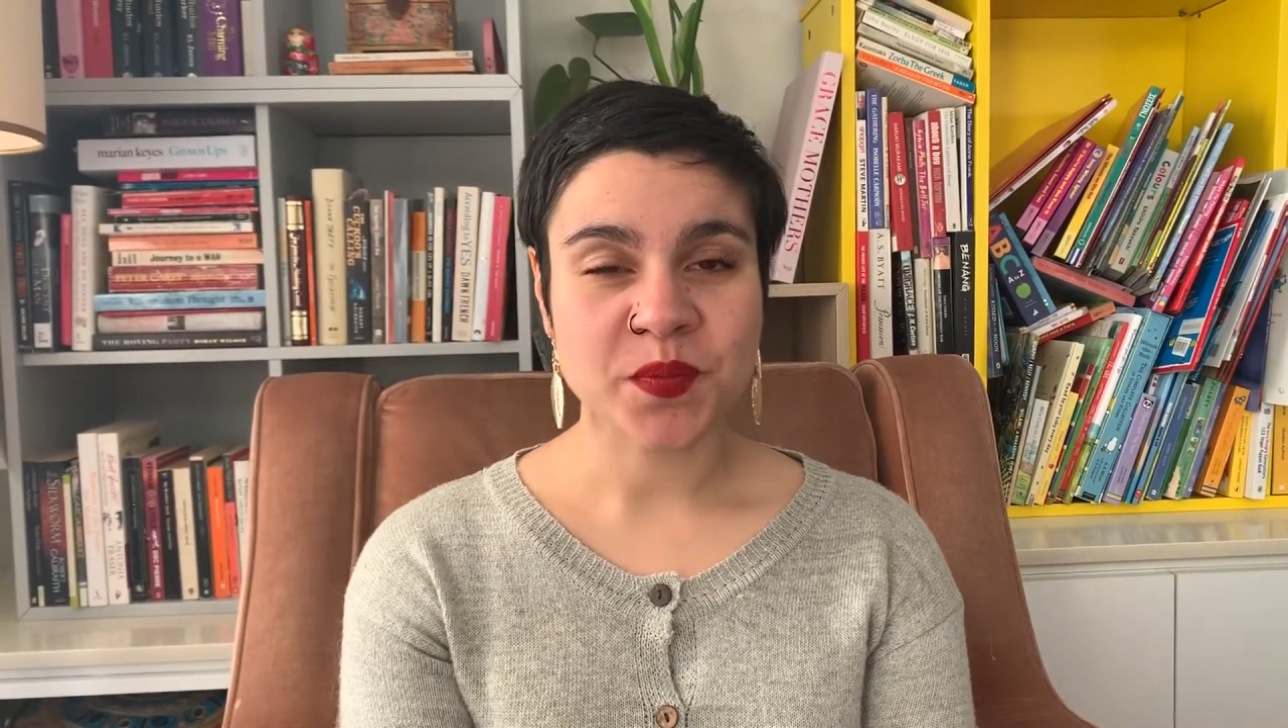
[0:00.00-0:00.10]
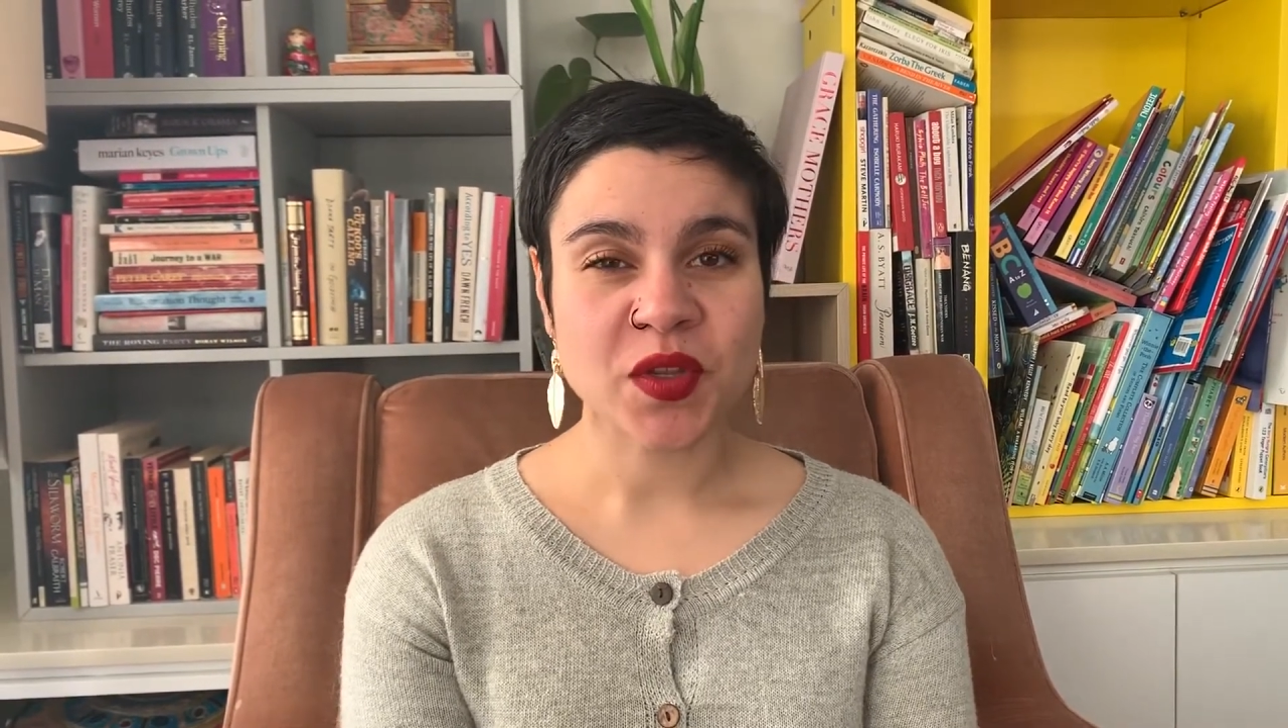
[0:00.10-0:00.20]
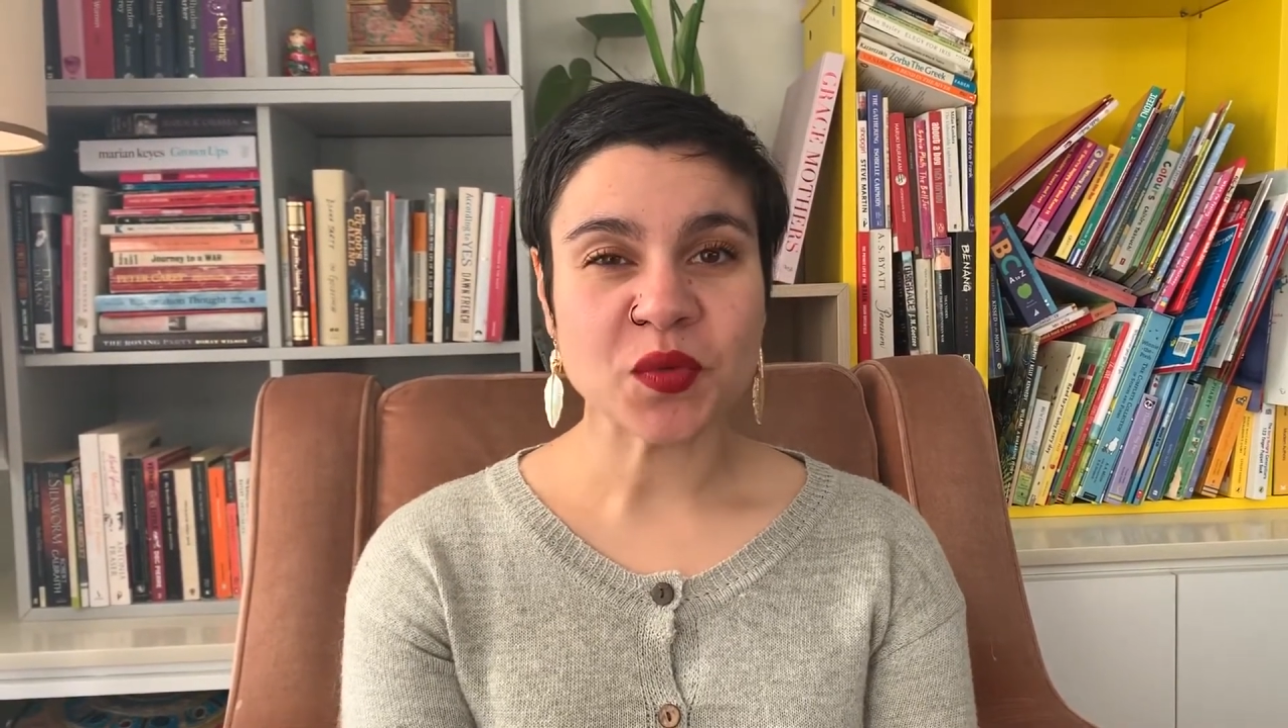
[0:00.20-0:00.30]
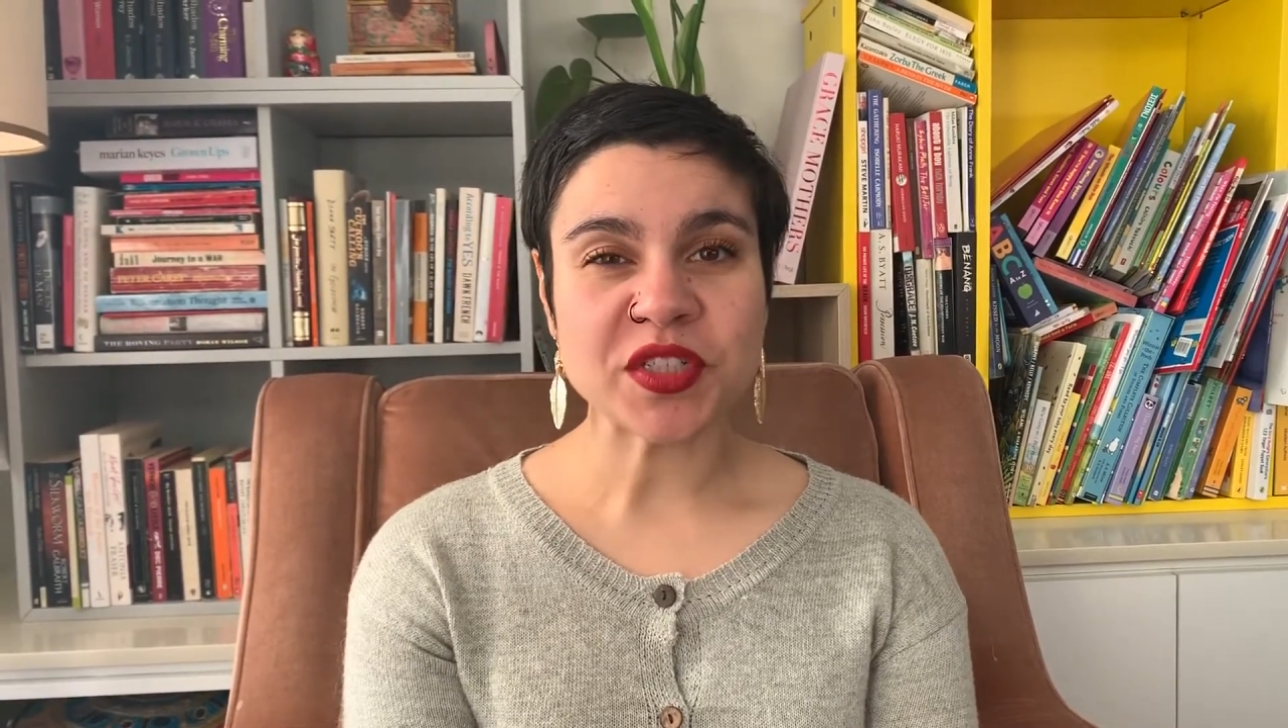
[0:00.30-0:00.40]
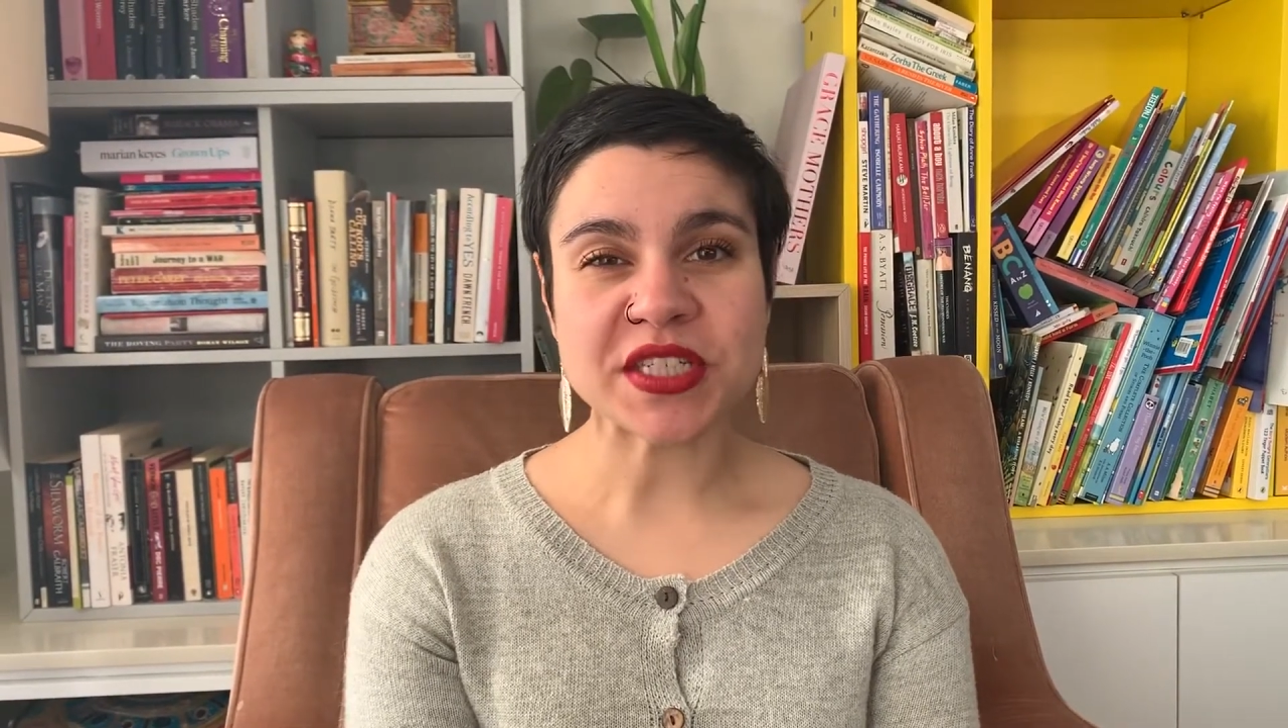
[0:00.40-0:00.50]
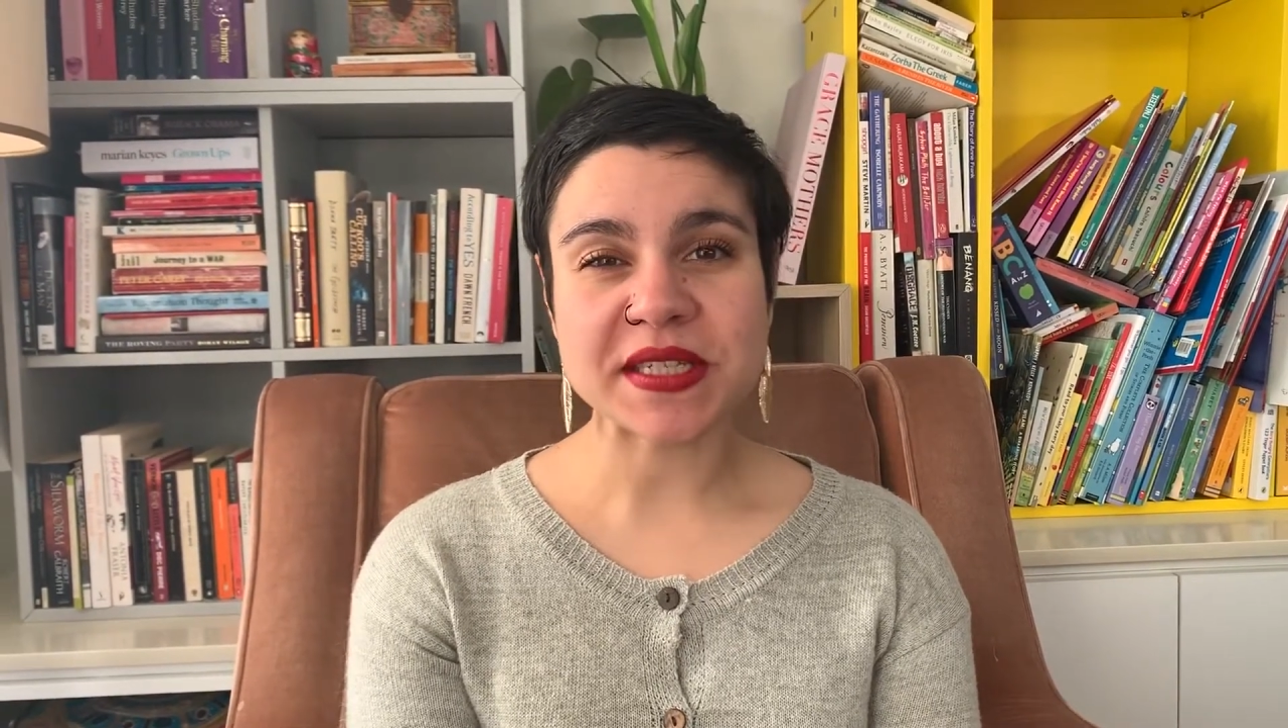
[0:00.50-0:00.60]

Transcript: which is a